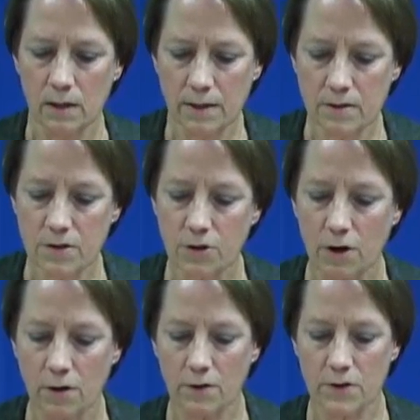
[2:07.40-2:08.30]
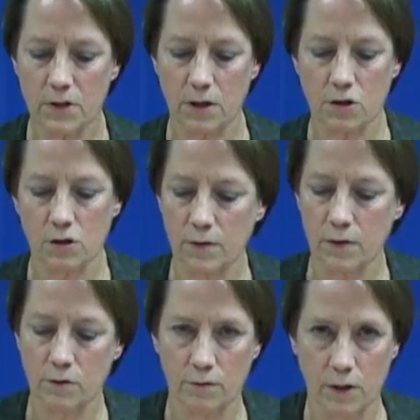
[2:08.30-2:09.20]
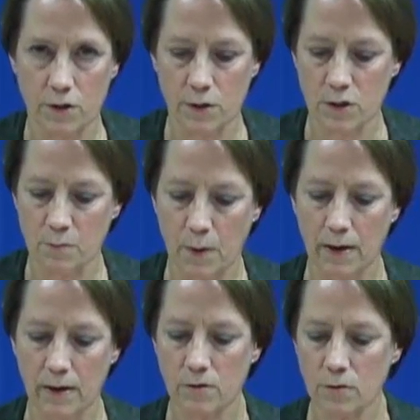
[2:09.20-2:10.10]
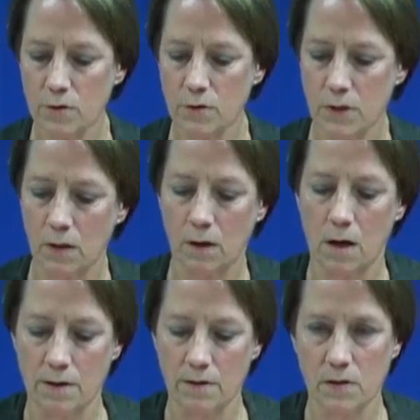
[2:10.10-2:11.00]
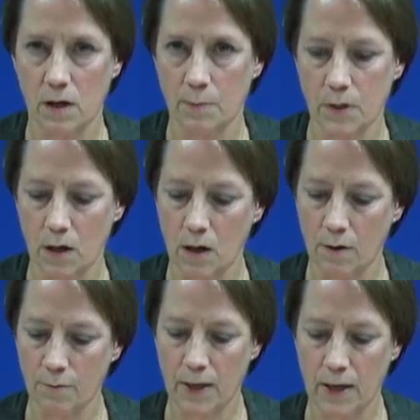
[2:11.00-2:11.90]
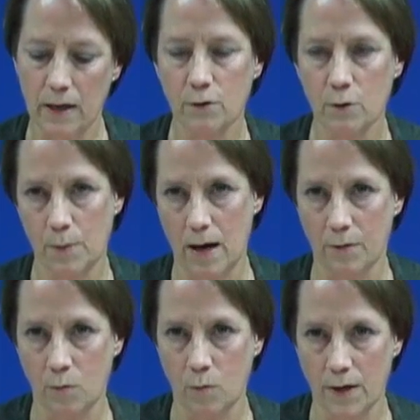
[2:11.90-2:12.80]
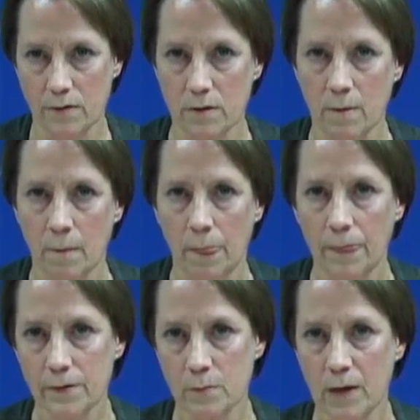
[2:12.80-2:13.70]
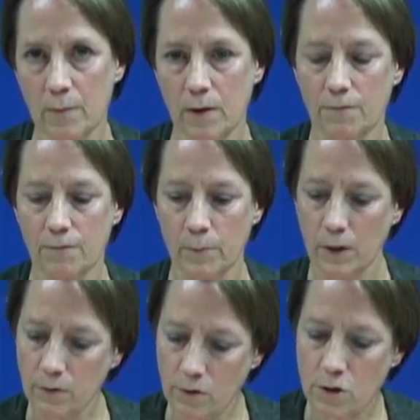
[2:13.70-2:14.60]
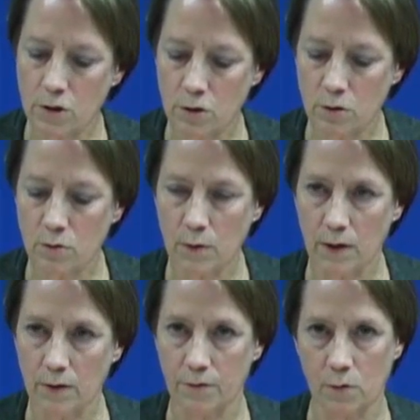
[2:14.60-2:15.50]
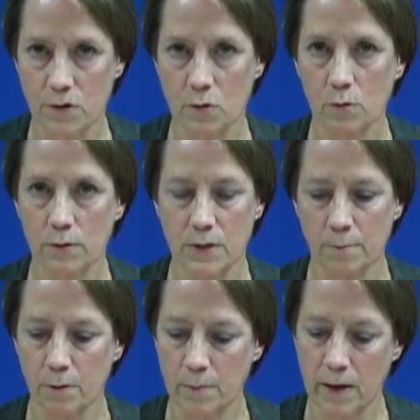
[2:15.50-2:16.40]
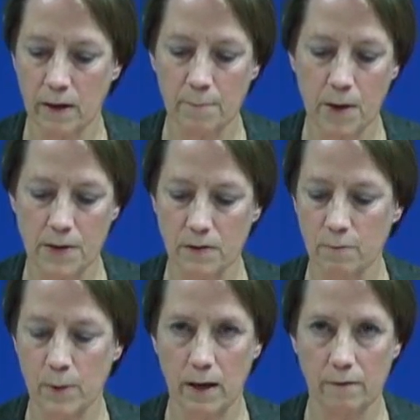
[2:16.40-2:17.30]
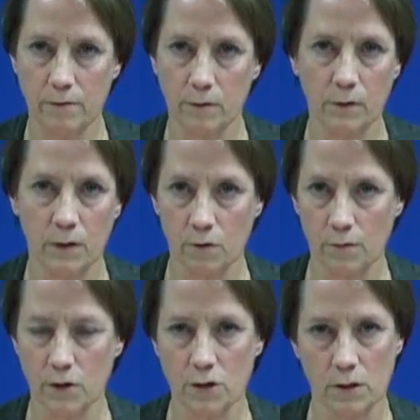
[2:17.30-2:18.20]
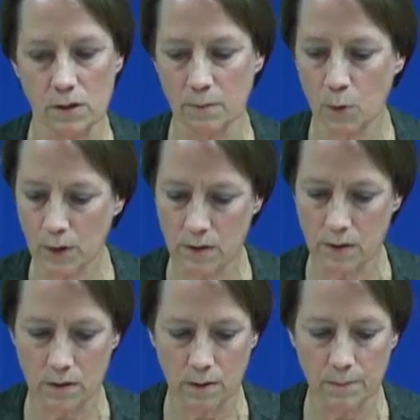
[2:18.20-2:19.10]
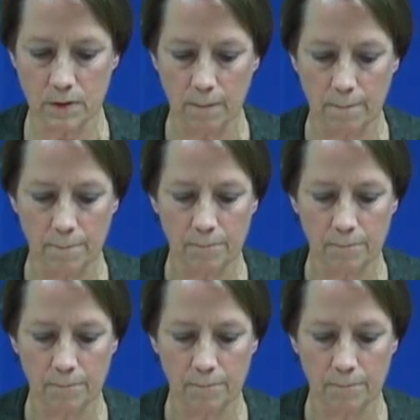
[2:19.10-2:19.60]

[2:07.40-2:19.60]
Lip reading: I'd like to start our discussion of interventions by introducing the concept of behavior pathways. This may be familiar to you if your school is implementing positive behavior intervention and support systems.